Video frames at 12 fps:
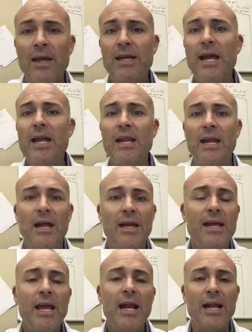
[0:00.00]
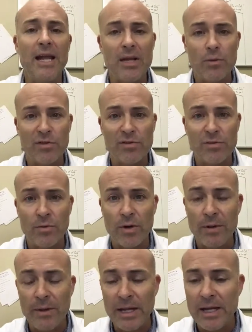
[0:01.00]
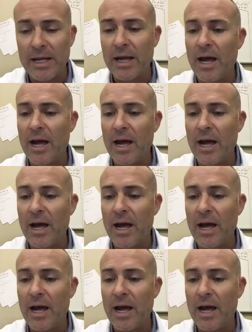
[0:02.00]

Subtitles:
get an annual screening.